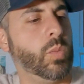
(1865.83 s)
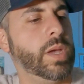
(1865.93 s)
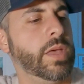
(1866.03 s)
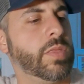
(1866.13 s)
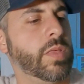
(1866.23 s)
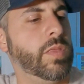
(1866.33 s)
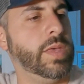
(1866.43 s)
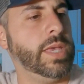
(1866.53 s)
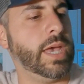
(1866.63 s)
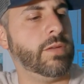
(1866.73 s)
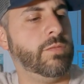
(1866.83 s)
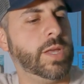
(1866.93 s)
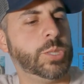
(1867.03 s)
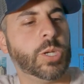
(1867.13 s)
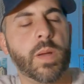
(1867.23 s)
with the
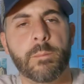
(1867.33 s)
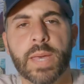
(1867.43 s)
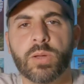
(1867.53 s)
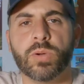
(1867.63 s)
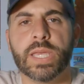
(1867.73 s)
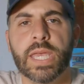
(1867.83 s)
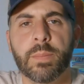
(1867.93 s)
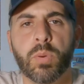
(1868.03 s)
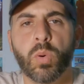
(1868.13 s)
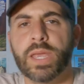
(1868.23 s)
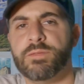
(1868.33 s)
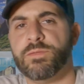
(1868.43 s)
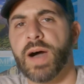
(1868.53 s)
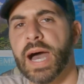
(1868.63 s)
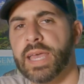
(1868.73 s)
Adventure Medical Kit
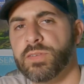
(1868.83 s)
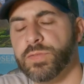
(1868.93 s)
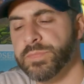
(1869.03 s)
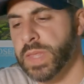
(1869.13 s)
0.5,